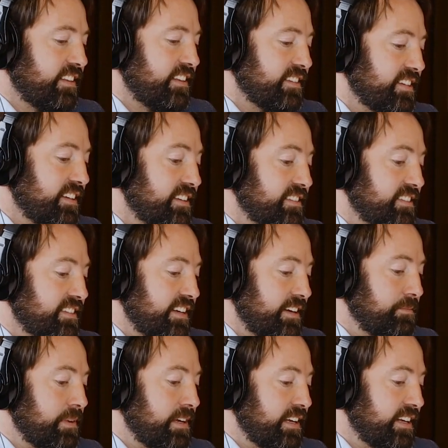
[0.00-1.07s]
the Citizens'
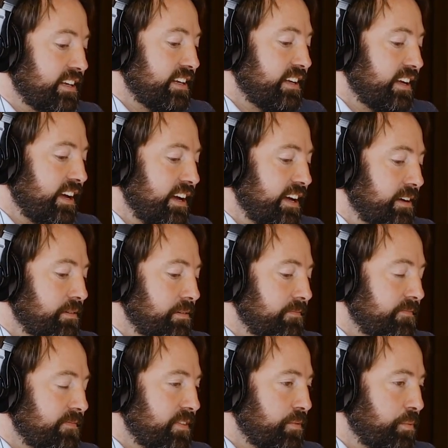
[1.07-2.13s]
Assembly
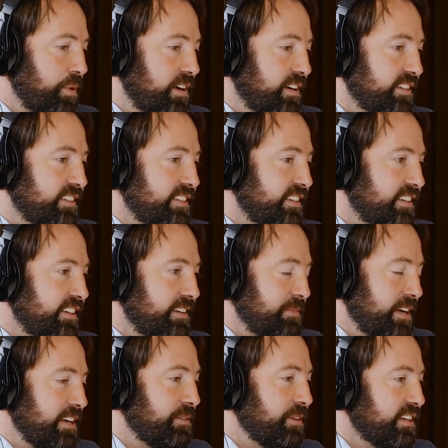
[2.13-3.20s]
was in
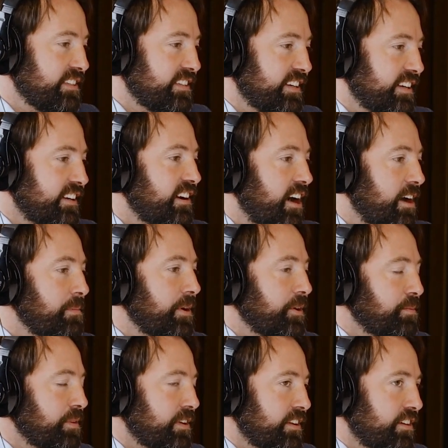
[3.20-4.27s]
many ways a
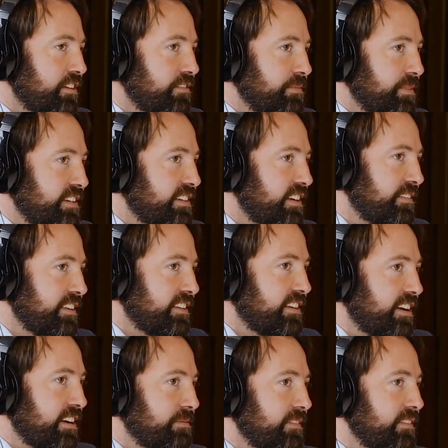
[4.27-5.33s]
cop-out by the government of the
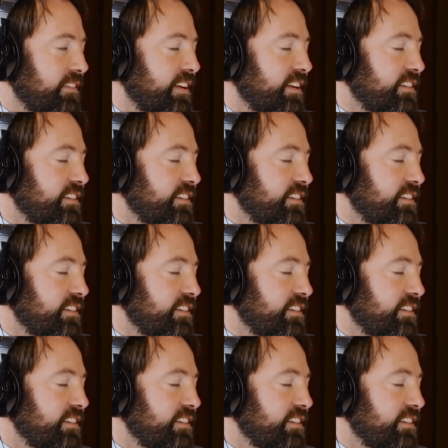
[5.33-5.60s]
time.